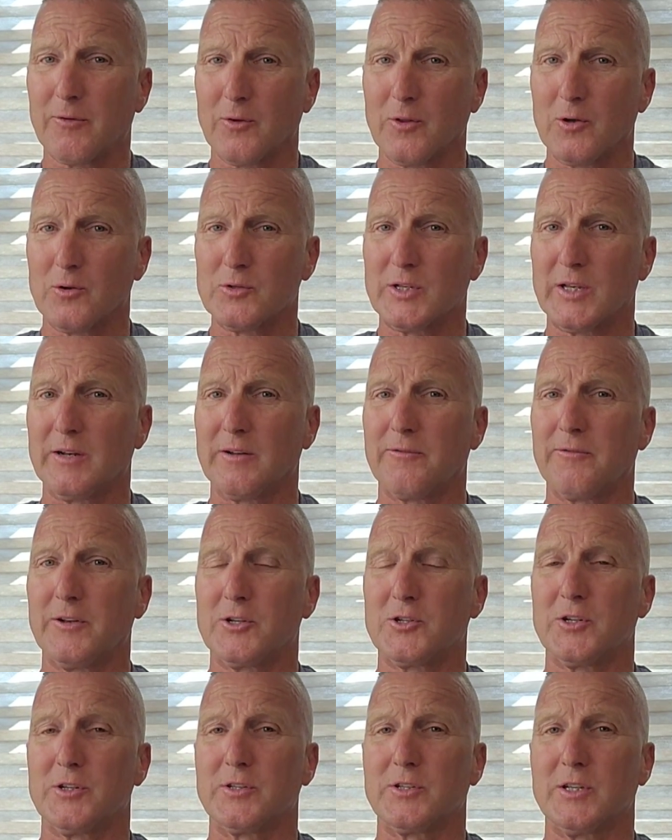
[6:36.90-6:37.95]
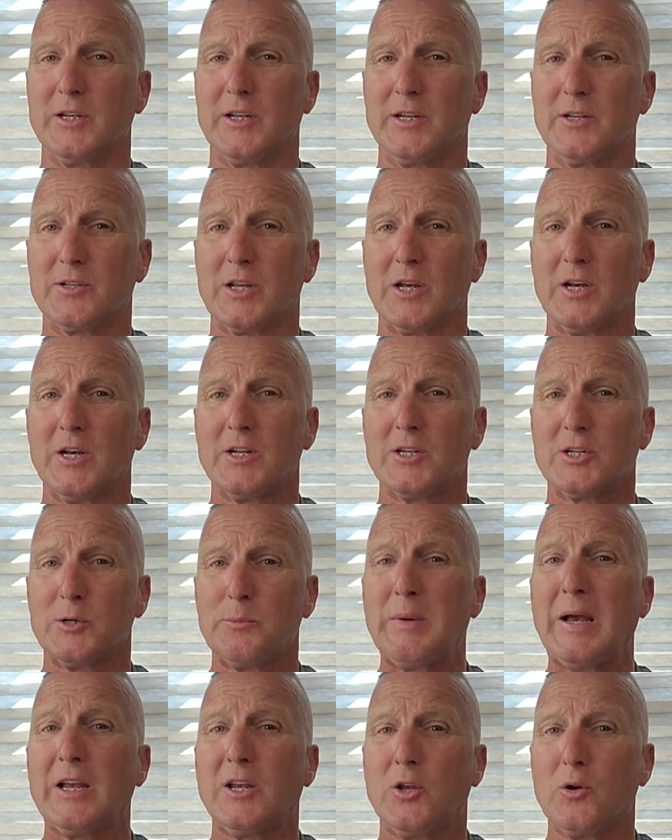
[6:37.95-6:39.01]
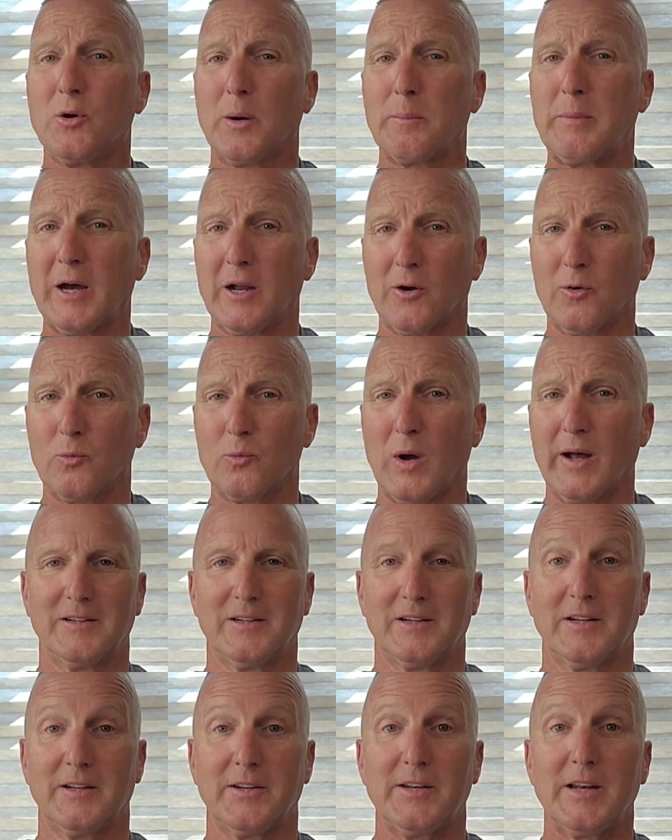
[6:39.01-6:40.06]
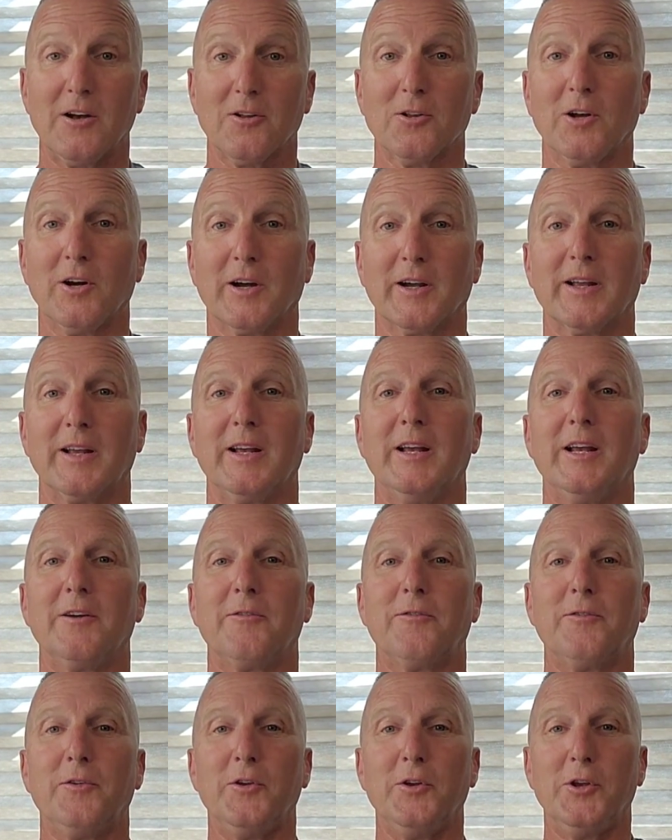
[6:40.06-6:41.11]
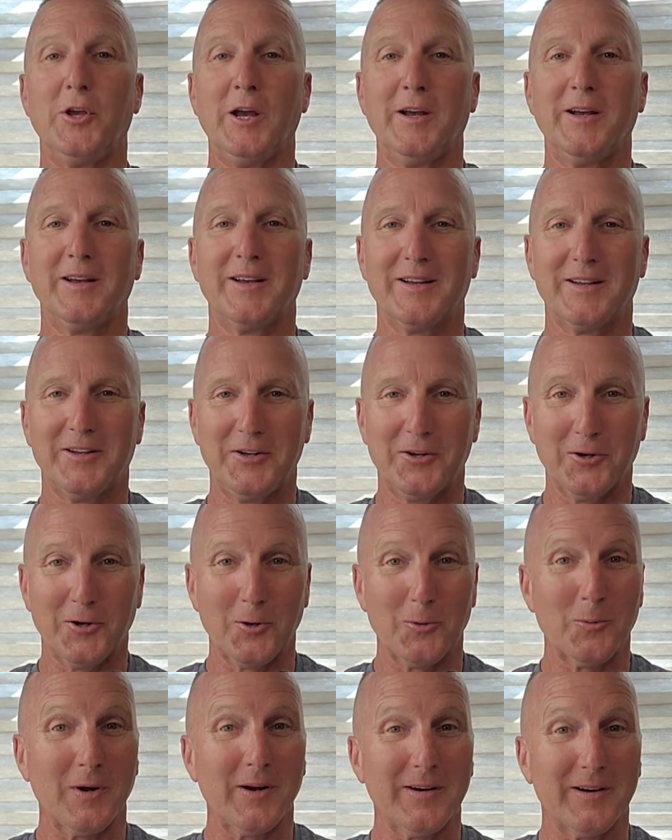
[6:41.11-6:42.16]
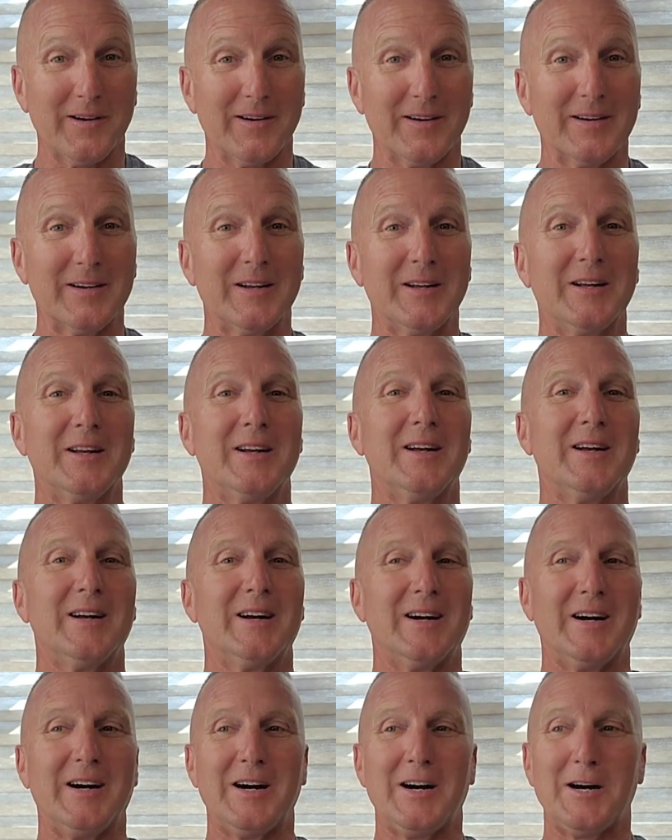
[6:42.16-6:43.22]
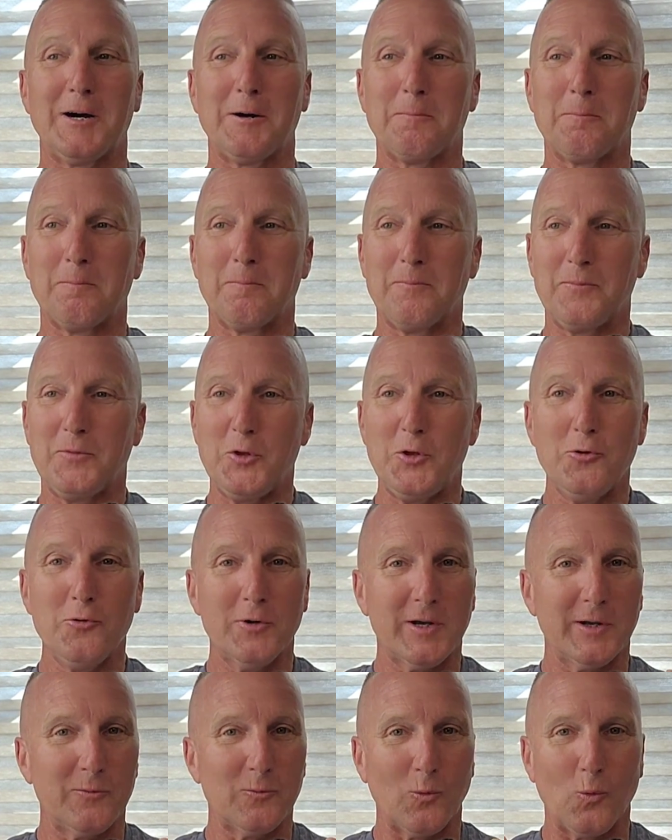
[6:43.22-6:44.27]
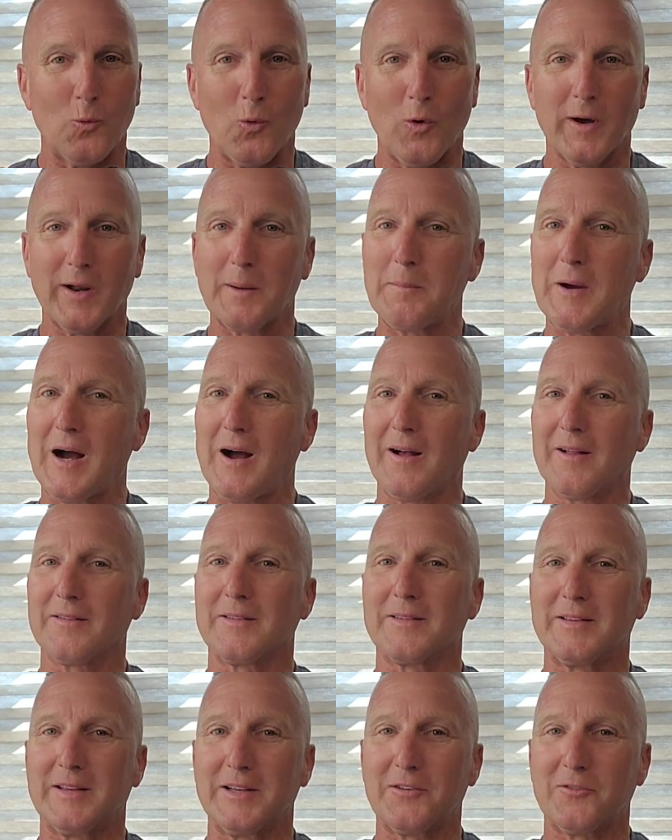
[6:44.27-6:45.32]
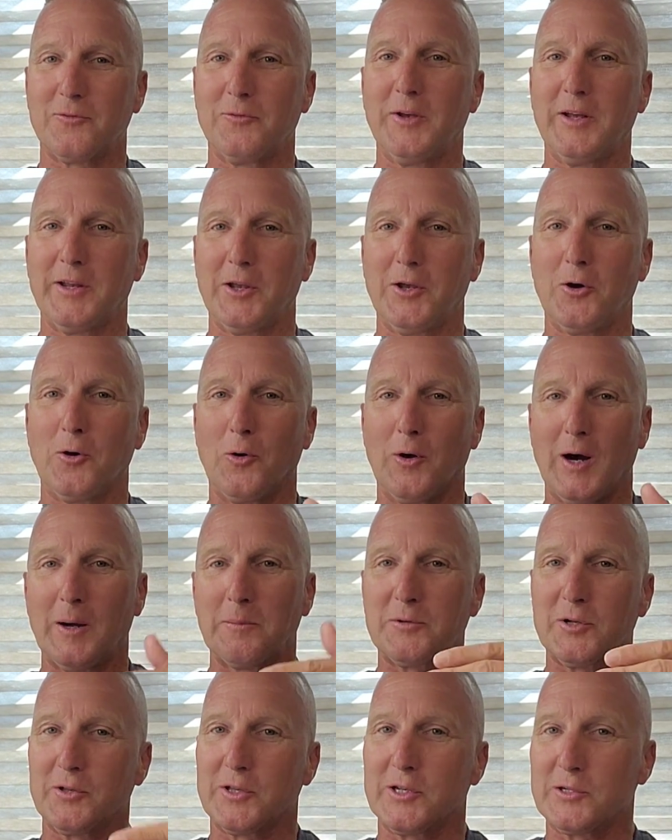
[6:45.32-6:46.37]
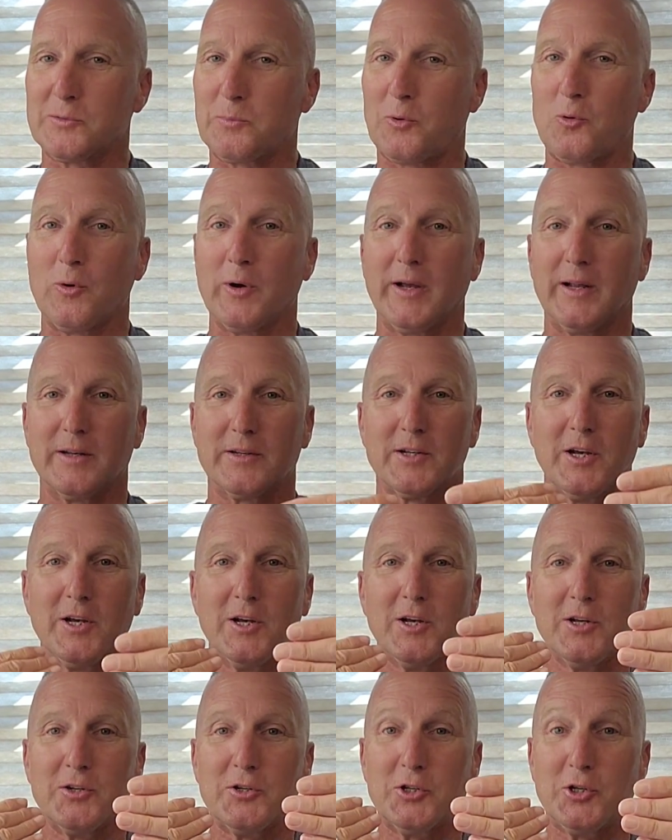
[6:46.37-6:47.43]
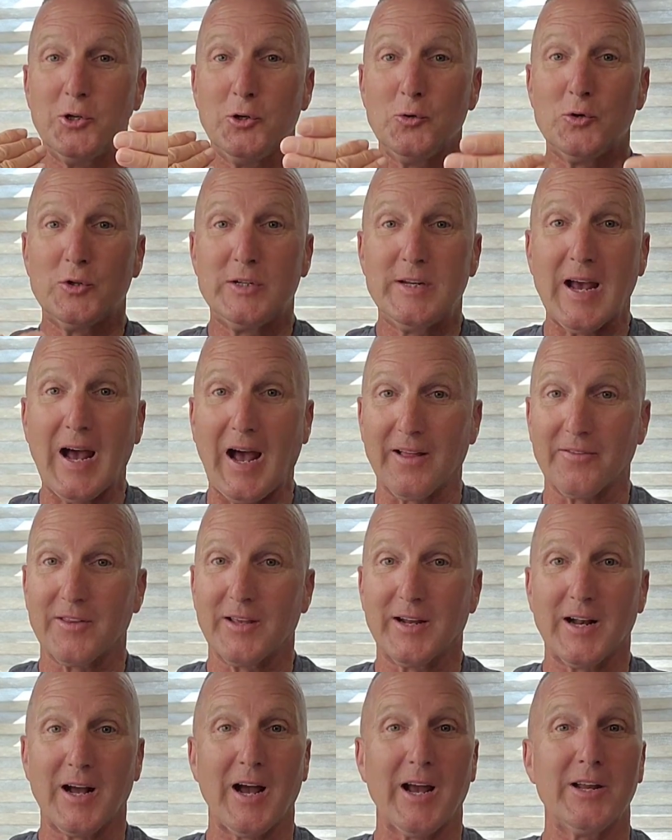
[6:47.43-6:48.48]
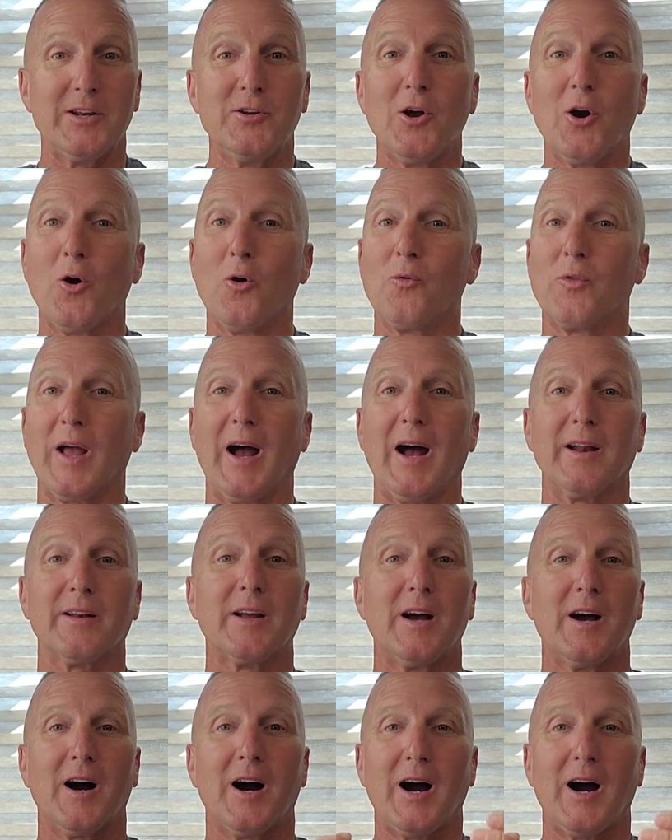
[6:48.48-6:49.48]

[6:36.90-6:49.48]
for those inefficiencies to make you a better runner. Now look, if you're a runner, you can what about this video up to this point to death. And I know that.